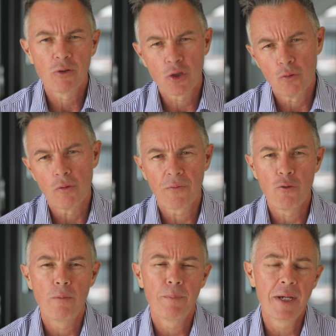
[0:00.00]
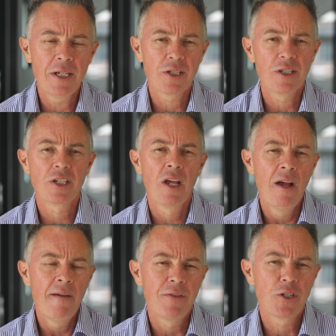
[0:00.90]
short-form pieces
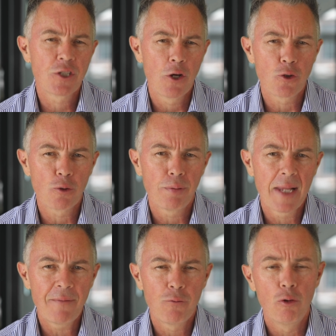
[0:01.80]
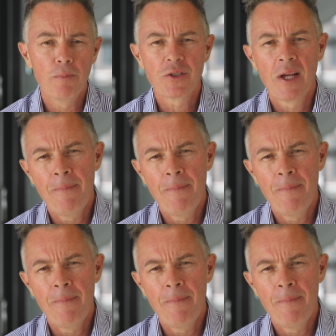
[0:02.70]
for social platforms.